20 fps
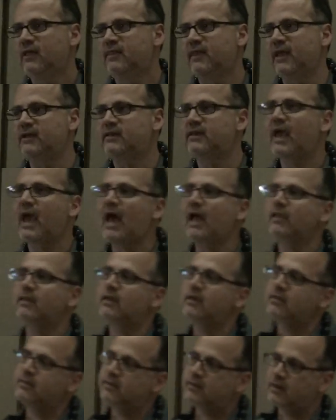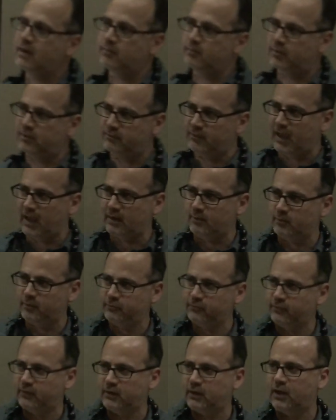they tally the number of
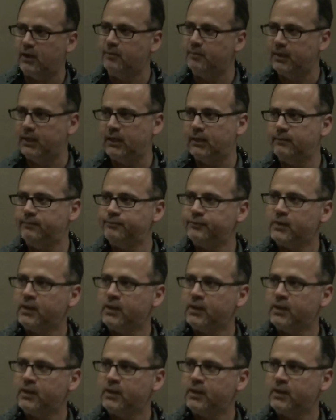animals that come in,